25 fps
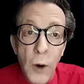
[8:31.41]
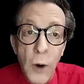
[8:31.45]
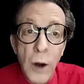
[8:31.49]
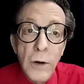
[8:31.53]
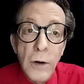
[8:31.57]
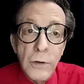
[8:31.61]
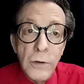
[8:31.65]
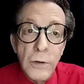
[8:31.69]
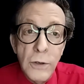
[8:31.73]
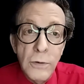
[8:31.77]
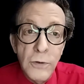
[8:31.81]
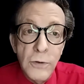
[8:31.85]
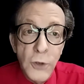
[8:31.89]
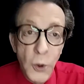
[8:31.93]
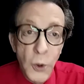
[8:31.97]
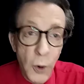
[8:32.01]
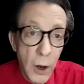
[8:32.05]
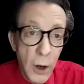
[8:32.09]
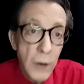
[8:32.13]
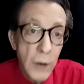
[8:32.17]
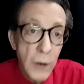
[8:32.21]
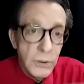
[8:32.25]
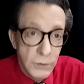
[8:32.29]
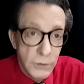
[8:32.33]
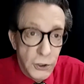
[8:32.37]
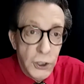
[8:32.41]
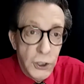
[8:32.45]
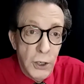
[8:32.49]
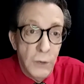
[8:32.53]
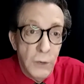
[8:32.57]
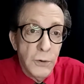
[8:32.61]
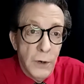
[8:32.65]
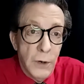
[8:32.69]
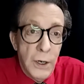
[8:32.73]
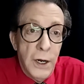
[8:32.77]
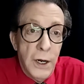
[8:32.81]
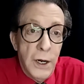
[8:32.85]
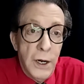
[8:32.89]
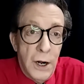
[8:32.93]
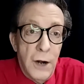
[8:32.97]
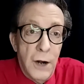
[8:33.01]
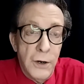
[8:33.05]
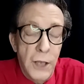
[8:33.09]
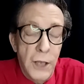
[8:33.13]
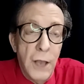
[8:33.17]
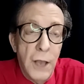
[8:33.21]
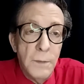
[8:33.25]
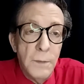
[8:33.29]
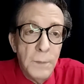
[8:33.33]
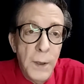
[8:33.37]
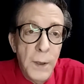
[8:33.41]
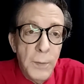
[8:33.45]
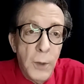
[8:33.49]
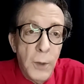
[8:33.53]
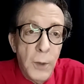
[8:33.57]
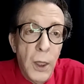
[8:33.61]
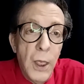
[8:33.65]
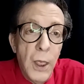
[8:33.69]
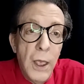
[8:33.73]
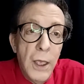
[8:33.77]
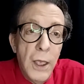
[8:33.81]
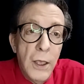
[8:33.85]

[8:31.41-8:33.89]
our children and our young people.